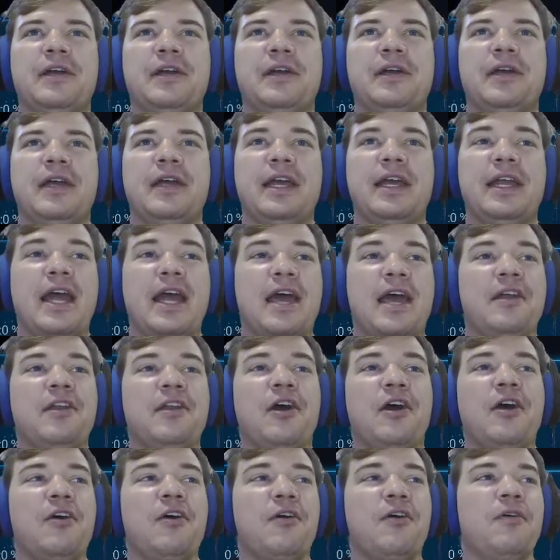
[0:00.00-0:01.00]
And I
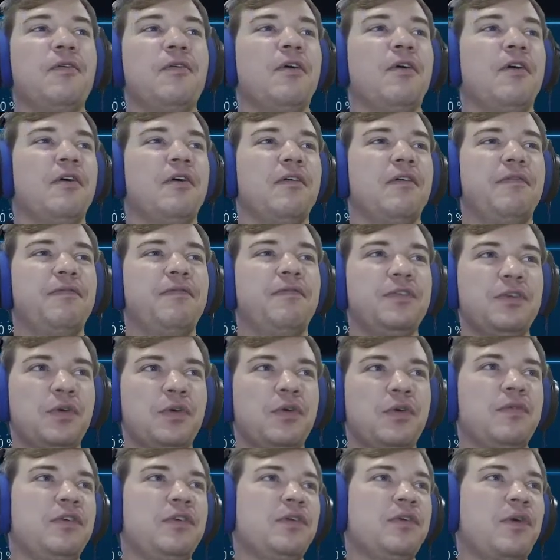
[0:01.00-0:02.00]
know a few
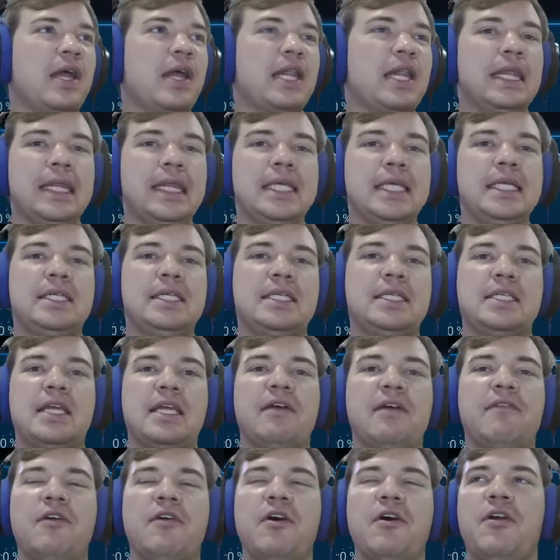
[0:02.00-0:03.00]
of you at least
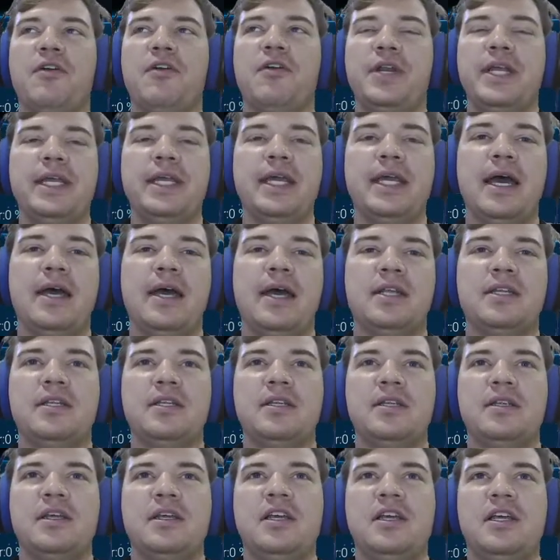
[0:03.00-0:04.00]
have already gotten